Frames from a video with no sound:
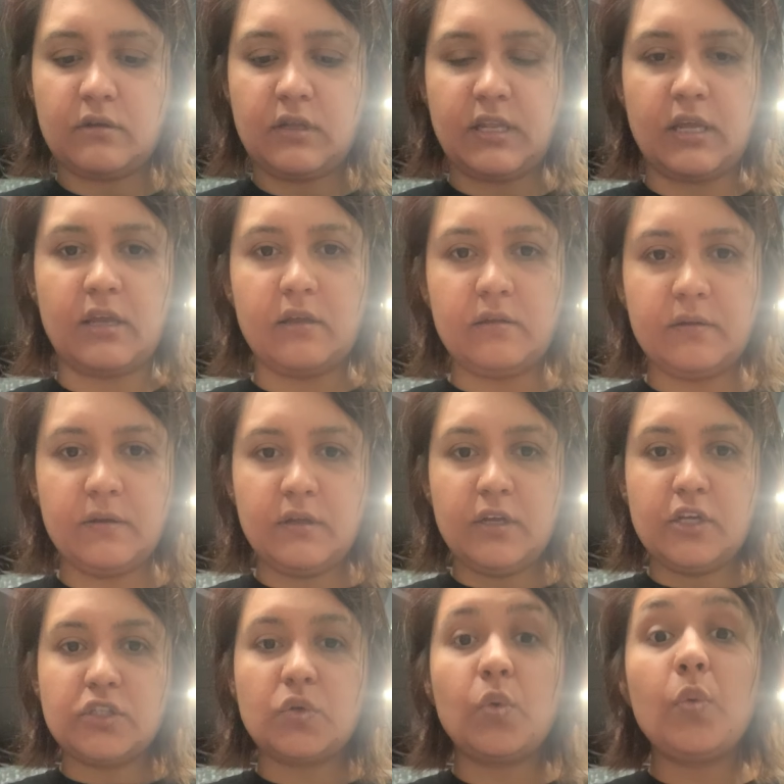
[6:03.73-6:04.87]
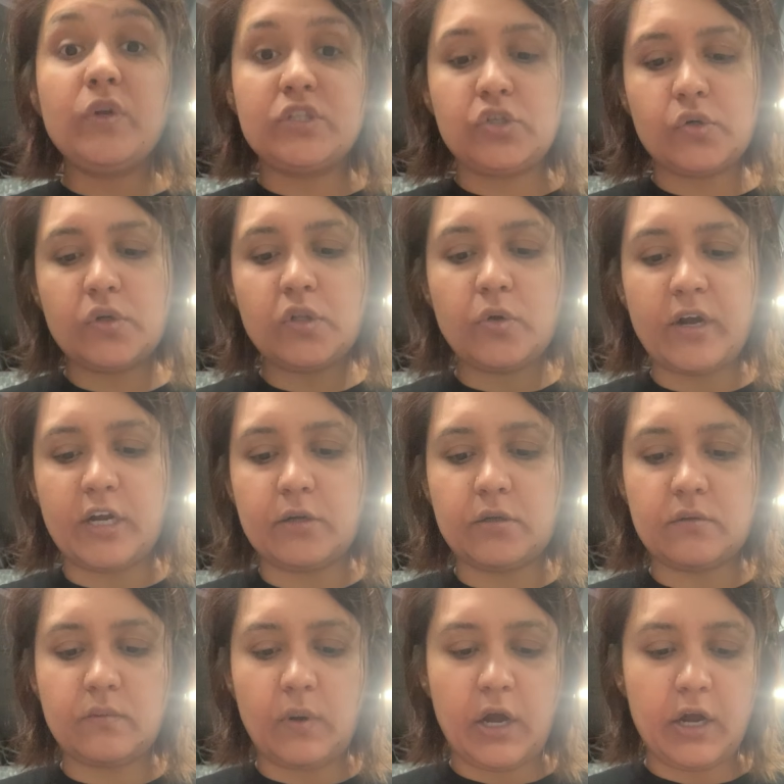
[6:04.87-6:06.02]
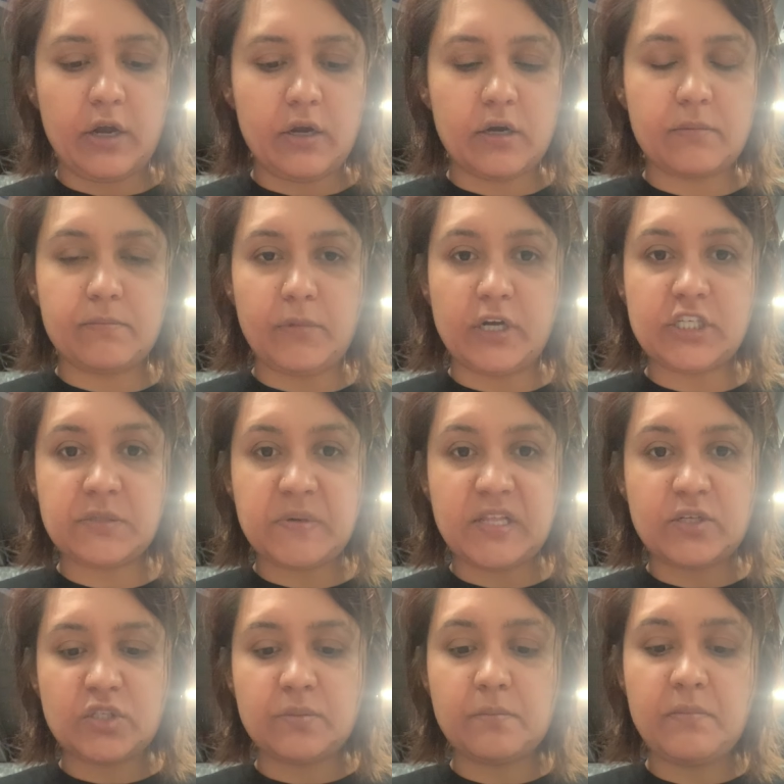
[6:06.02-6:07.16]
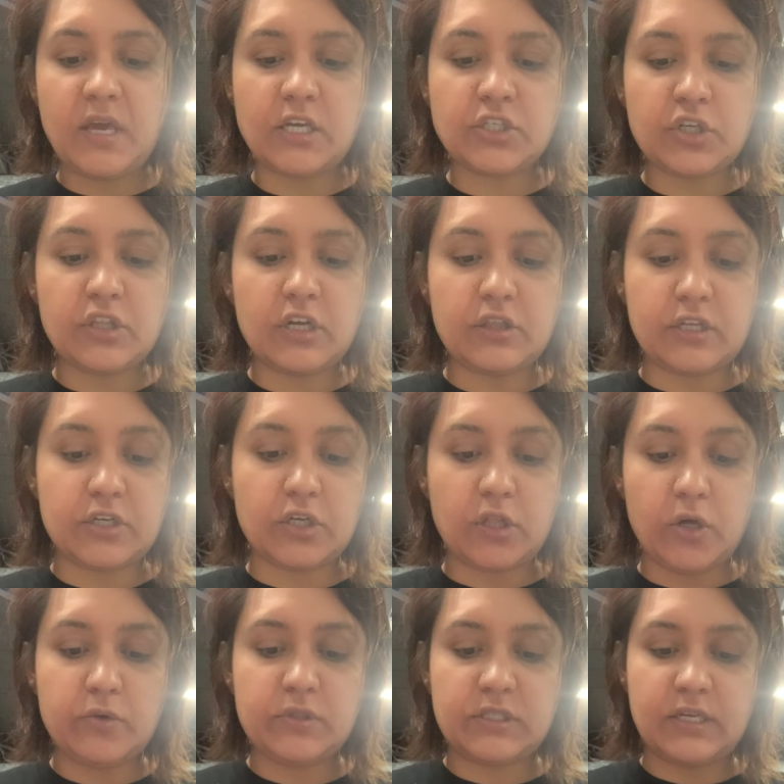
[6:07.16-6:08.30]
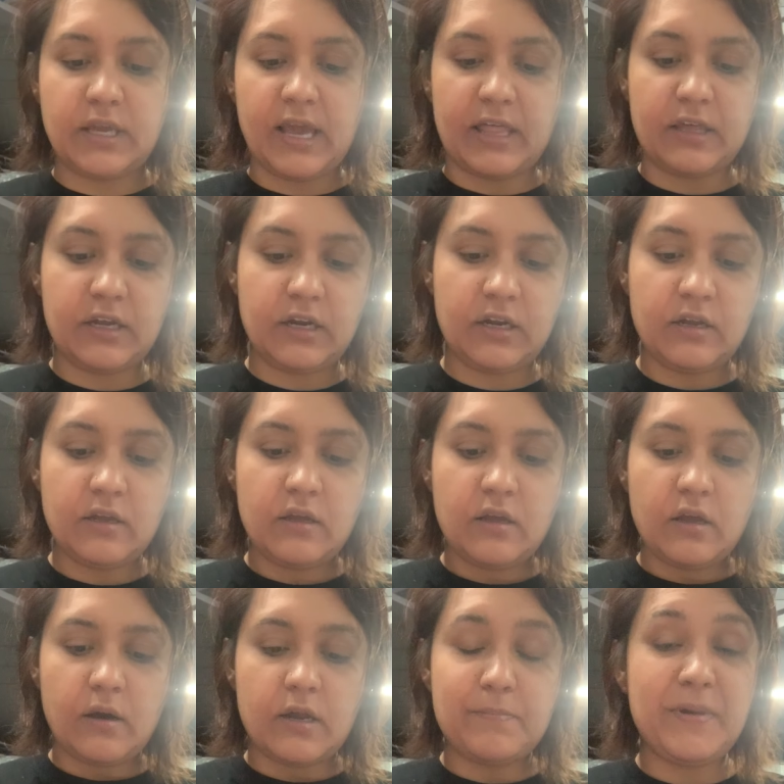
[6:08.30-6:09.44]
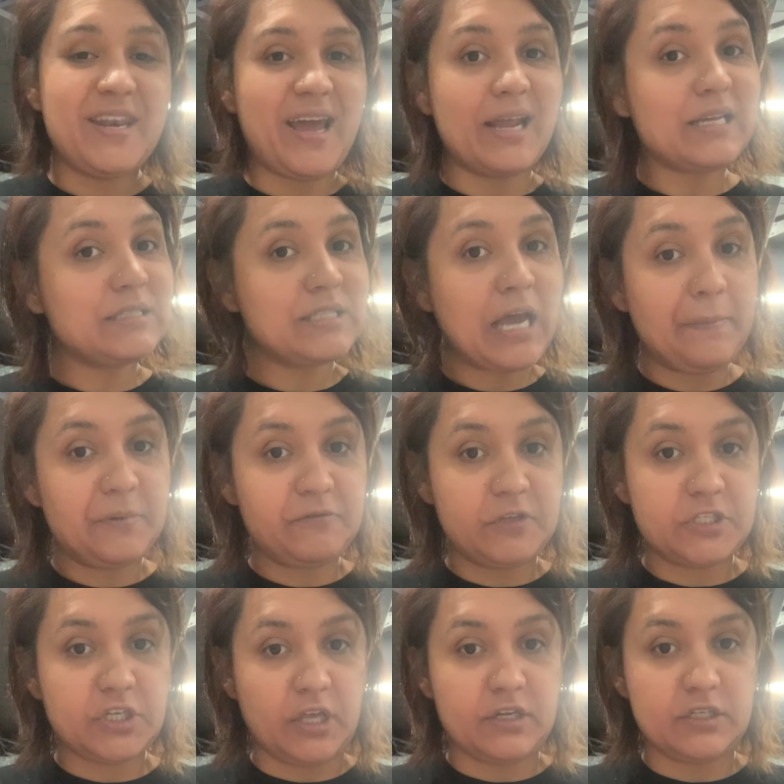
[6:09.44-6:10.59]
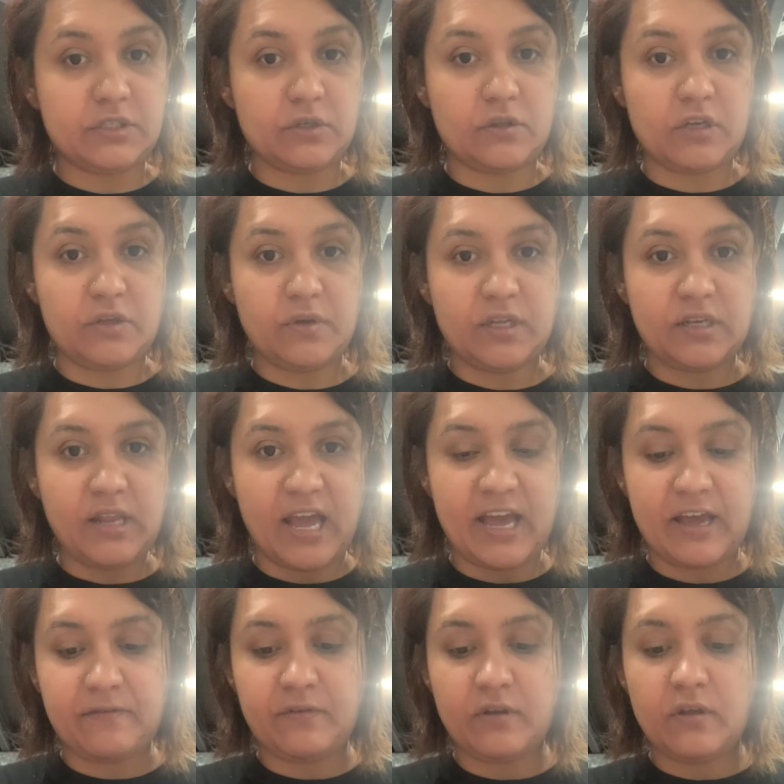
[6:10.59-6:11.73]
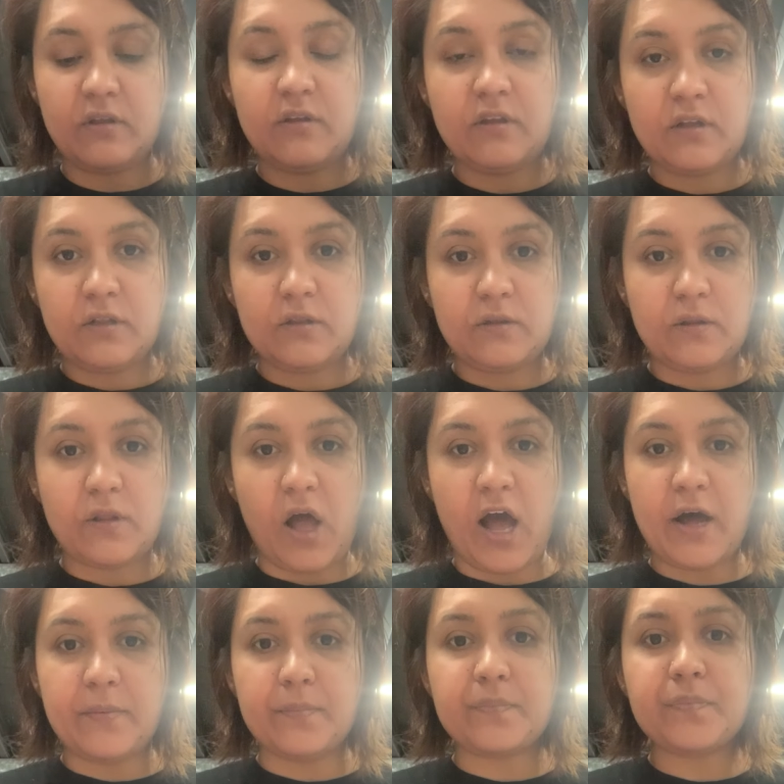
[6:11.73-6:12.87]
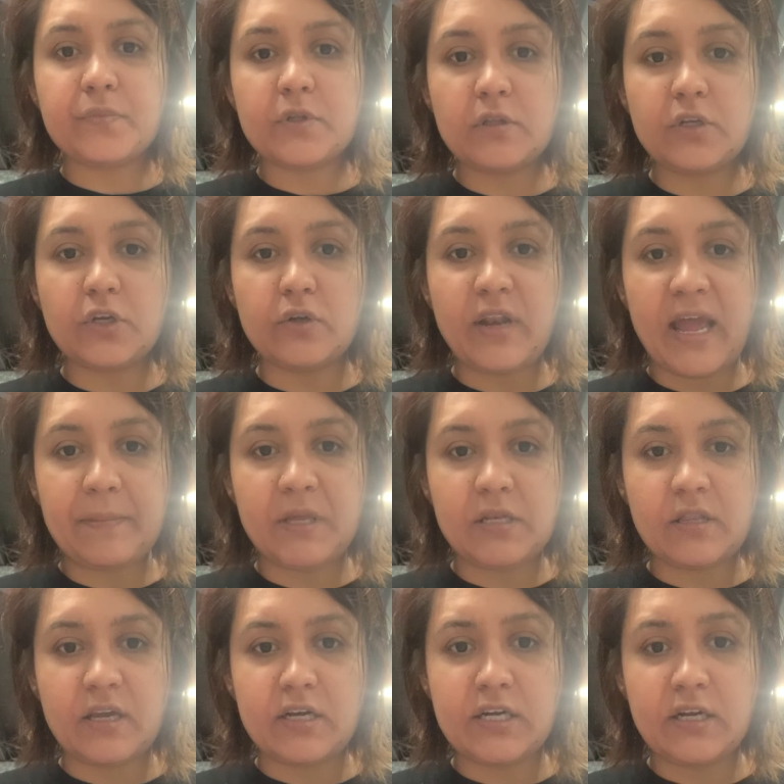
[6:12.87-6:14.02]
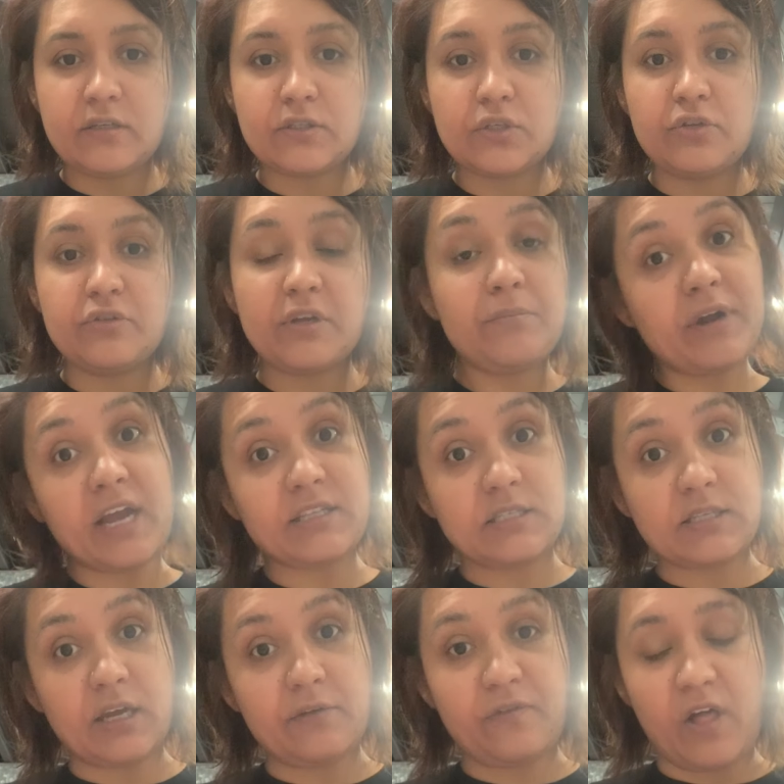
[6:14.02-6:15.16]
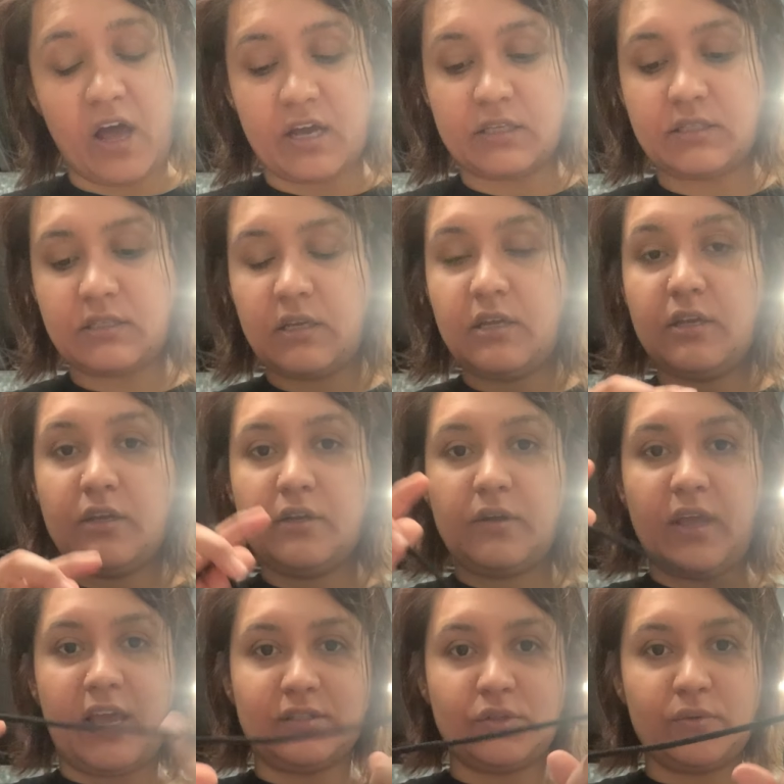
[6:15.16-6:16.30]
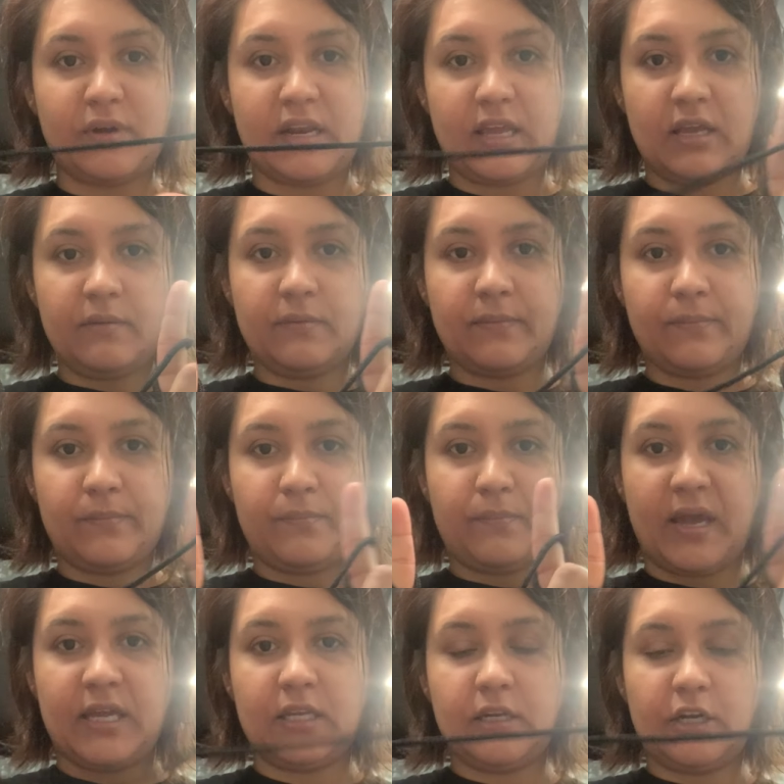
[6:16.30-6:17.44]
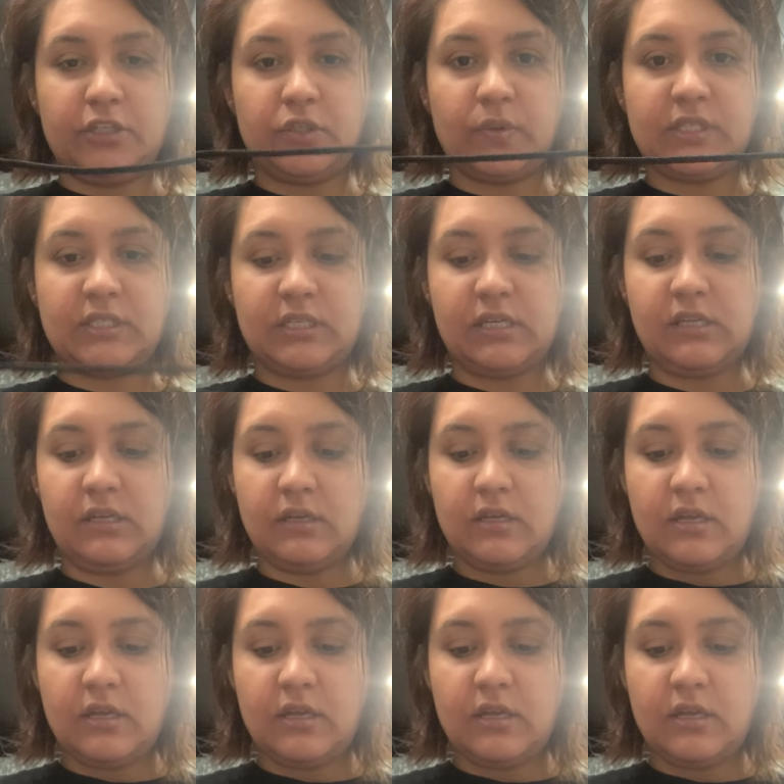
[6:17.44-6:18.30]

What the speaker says: get it. So when we do glue our marshmallows, make sure that they're close together, but not on top of each other, so that you can have little napkin there so you can practice how to floss. Okay, so ready? Mine are twisted,